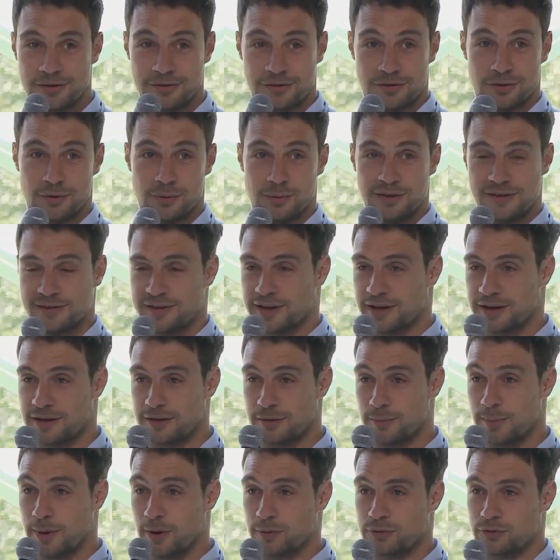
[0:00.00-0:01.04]
So we started
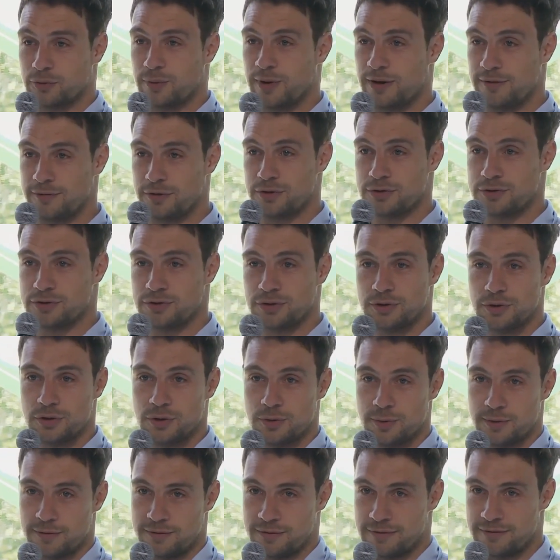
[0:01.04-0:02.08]
about 12 years ago.
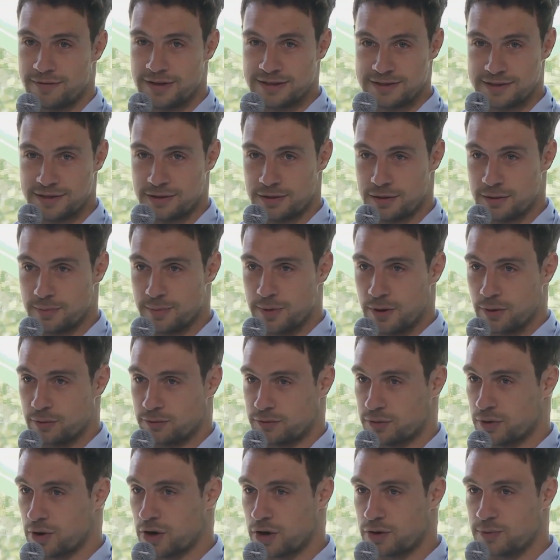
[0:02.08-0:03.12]
We've invested in about
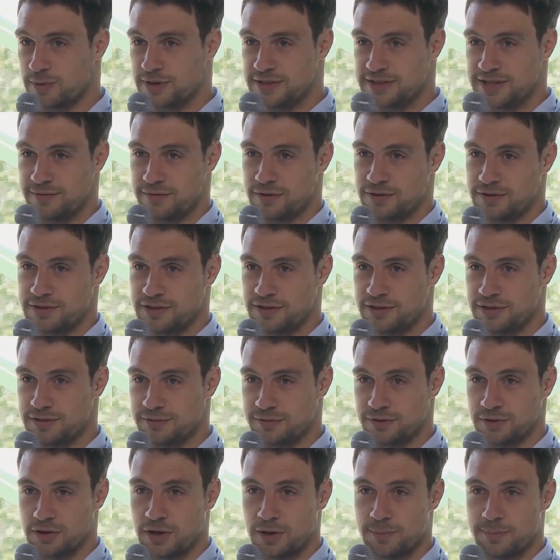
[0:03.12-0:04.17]
170
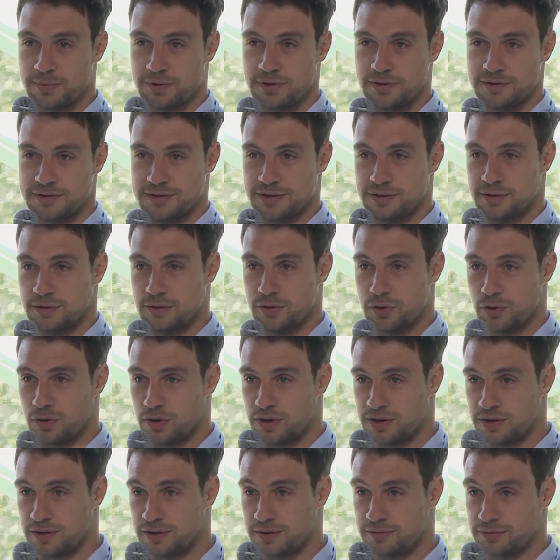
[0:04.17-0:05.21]
different companies in
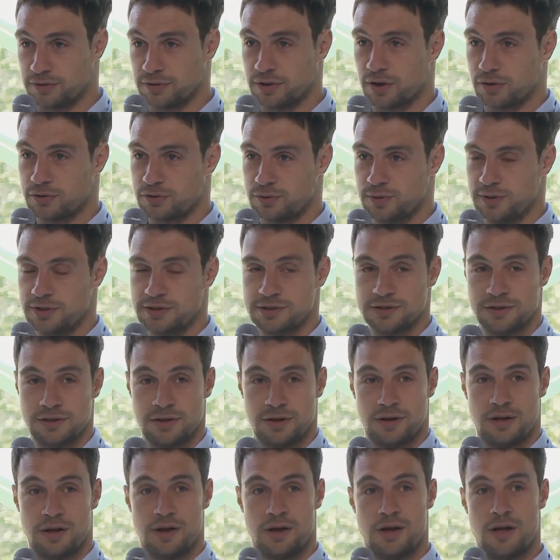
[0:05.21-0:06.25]
30 different countries.
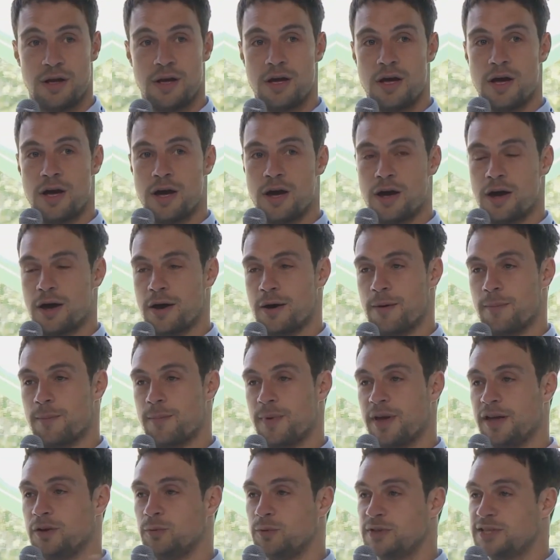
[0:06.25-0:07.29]

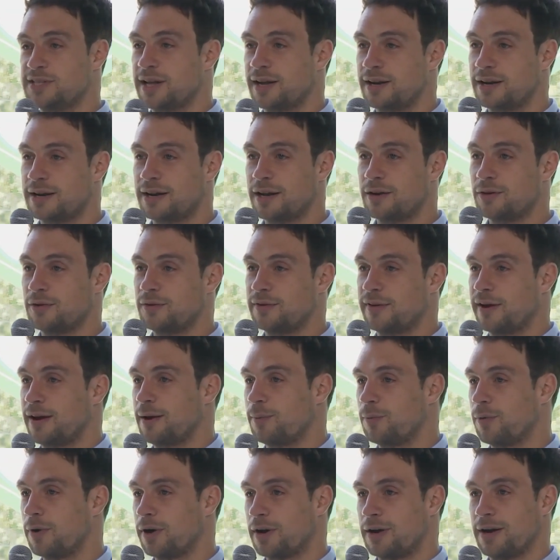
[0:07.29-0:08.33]
And we started at a time
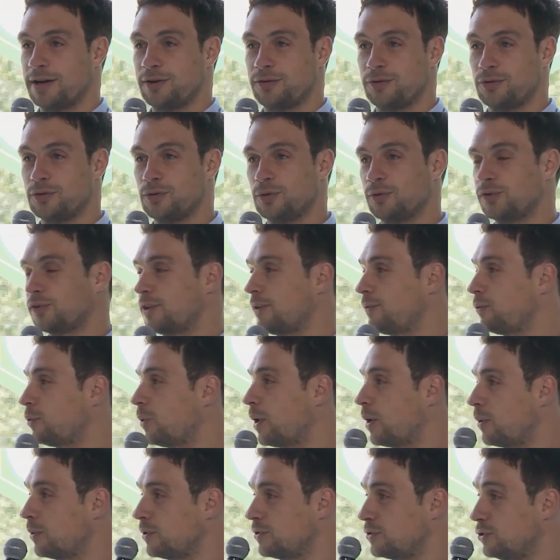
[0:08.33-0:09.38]
where, software
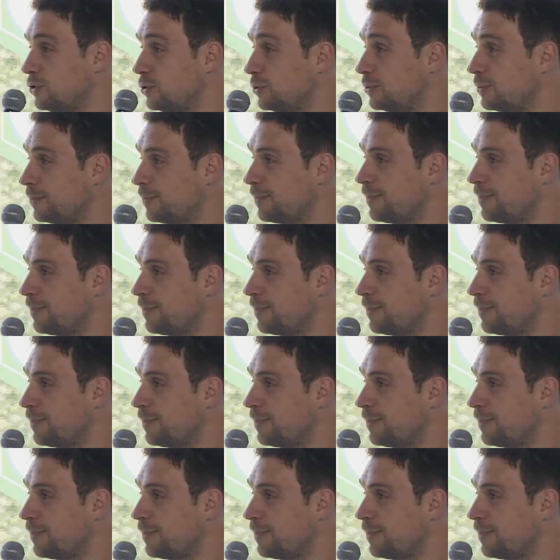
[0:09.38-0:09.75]
was new.